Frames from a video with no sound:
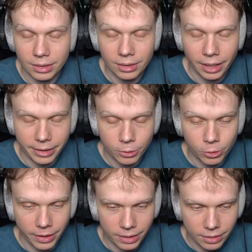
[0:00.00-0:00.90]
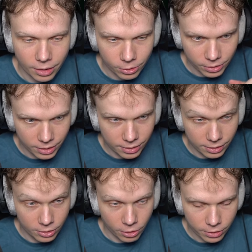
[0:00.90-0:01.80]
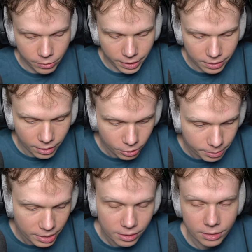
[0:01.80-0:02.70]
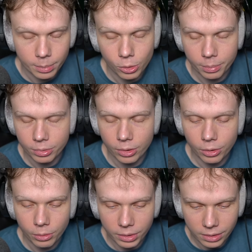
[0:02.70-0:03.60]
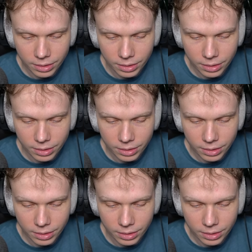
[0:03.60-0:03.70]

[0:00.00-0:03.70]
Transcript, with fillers: light gray in color. This is dark gray in color because it's more pro and